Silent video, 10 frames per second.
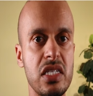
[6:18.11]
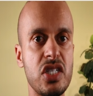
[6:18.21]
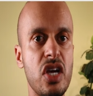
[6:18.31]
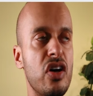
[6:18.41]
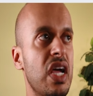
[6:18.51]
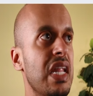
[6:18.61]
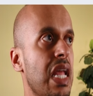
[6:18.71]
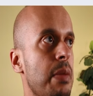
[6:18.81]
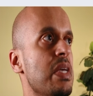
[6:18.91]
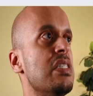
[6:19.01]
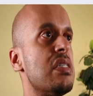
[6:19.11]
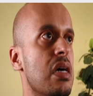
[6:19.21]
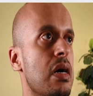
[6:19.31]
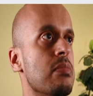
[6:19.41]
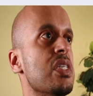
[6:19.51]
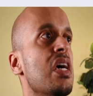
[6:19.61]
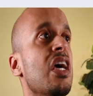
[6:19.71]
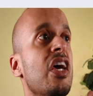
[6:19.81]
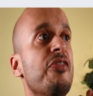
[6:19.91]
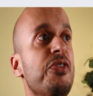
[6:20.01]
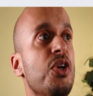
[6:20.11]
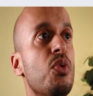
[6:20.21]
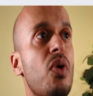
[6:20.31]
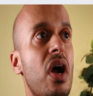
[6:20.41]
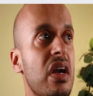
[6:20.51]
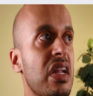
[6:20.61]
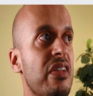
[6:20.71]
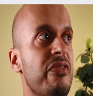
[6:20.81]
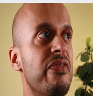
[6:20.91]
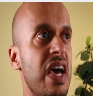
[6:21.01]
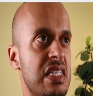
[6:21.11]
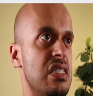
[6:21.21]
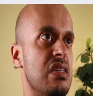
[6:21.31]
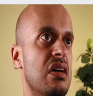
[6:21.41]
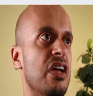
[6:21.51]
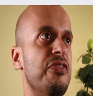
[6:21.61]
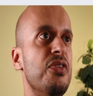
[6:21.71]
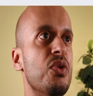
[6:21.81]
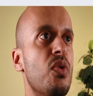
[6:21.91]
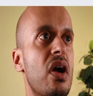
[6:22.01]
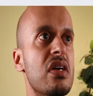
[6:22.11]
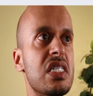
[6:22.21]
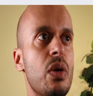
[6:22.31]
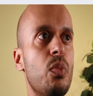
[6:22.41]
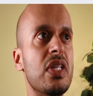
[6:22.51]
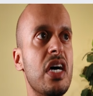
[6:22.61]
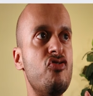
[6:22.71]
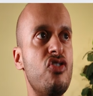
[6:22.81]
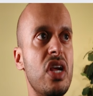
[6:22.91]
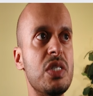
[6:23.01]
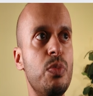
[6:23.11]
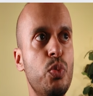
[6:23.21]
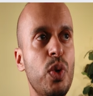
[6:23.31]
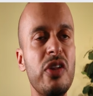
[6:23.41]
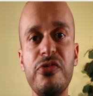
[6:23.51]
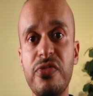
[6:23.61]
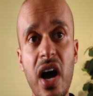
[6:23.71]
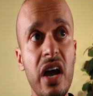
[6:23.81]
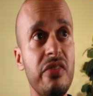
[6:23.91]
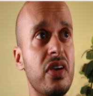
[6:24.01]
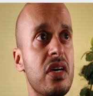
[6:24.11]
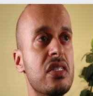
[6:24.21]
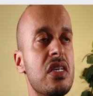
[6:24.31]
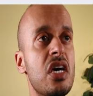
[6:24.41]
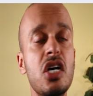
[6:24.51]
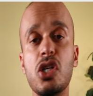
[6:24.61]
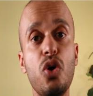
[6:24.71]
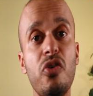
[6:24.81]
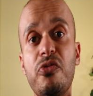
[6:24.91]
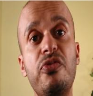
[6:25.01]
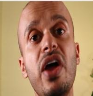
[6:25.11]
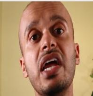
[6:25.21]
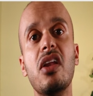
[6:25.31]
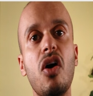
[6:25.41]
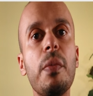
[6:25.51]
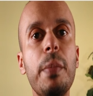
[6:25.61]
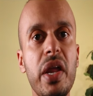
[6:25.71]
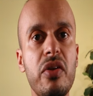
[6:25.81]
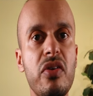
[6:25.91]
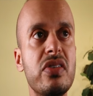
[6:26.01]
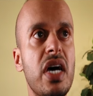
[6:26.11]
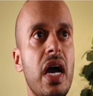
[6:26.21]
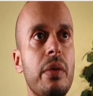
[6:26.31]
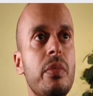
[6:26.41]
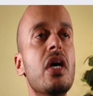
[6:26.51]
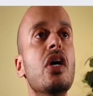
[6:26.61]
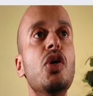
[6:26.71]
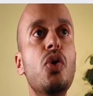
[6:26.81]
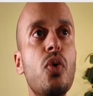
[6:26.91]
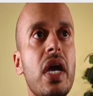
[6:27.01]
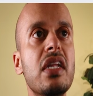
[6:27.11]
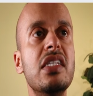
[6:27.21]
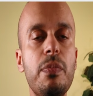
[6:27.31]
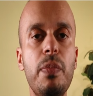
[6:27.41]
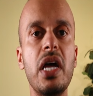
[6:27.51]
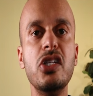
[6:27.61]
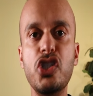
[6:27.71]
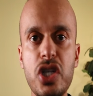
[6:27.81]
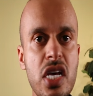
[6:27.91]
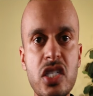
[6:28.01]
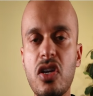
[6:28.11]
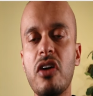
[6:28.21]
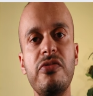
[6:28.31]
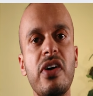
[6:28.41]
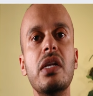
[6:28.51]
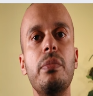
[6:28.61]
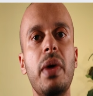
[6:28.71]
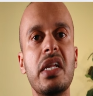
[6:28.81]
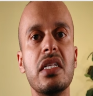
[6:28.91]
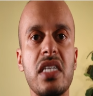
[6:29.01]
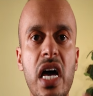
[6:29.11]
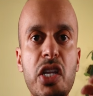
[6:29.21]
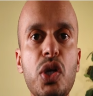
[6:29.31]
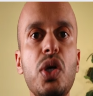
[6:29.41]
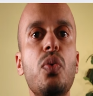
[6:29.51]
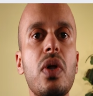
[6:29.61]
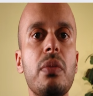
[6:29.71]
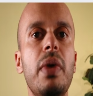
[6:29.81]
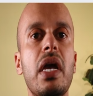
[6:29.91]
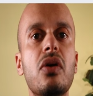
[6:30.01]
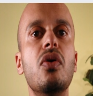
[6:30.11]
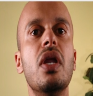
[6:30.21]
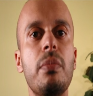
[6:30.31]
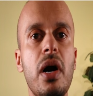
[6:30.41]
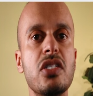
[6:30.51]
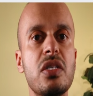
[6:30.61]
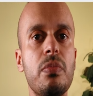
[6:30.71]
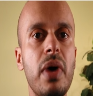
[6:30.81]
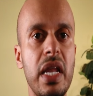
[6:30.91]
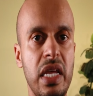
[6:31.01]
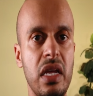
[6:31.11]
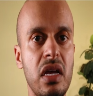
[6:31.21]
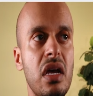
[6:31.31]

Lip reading: So in layman's terms, if you are an investor, if you are someone that trades between 5 years to a very long period of time, you can depend just on fundamentals and you will make good amounts of money.